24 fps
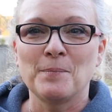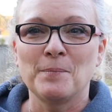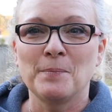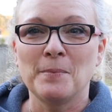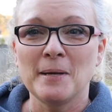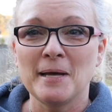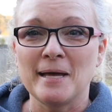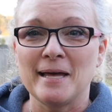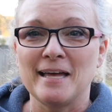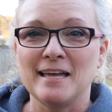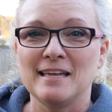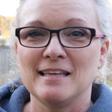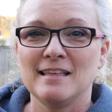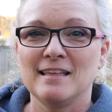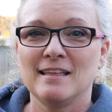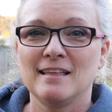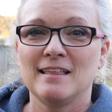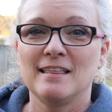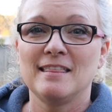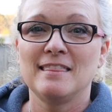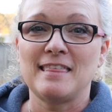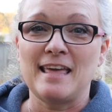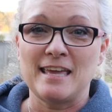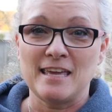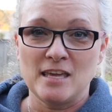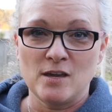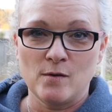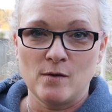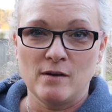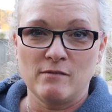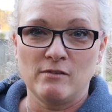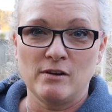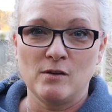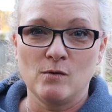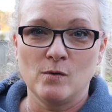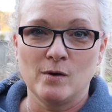But thank you,
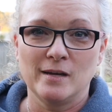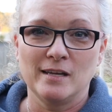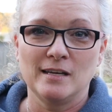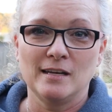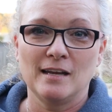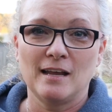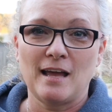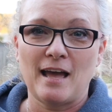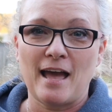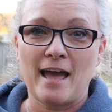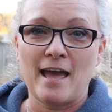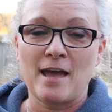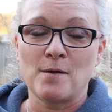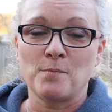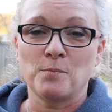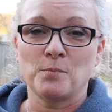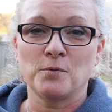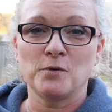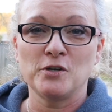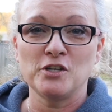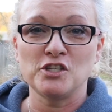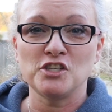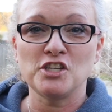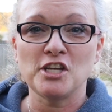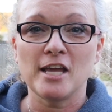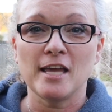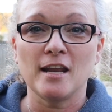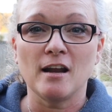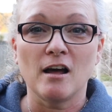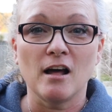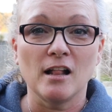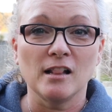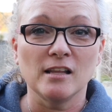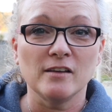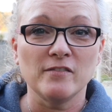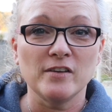everyone. I appreciate
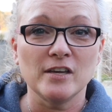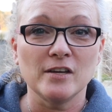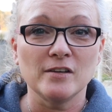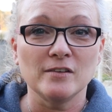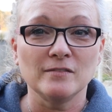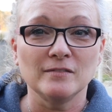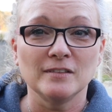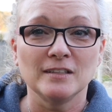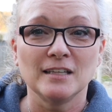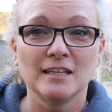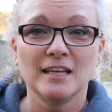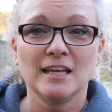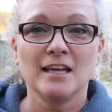all of you.